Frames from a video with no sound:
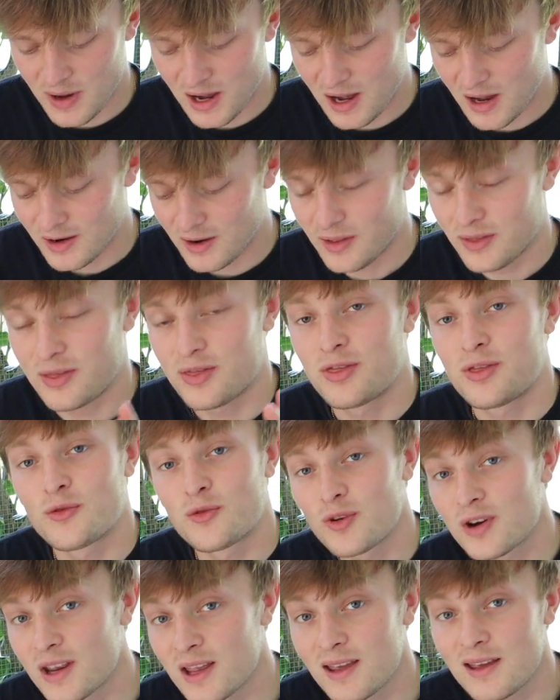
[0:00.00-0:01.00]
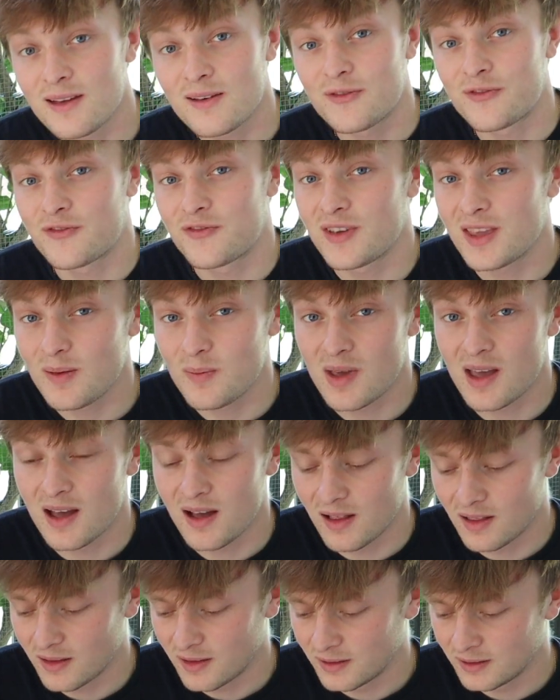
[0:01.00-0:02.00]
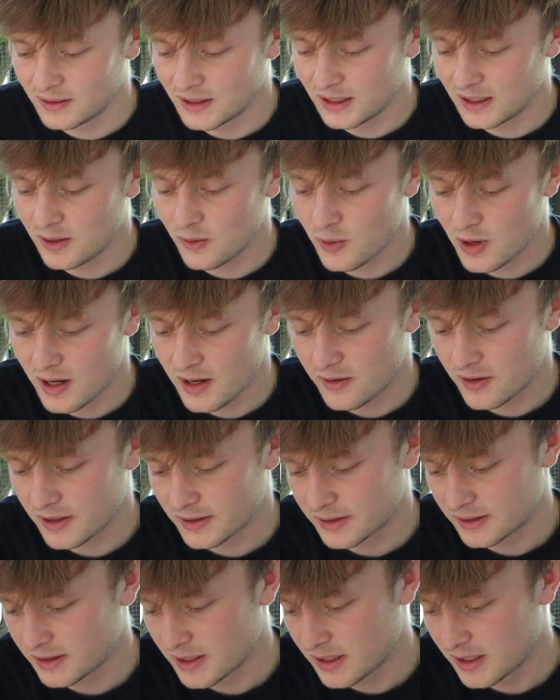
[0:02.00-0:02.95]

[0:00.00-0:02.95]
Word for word: bought three female lily white crested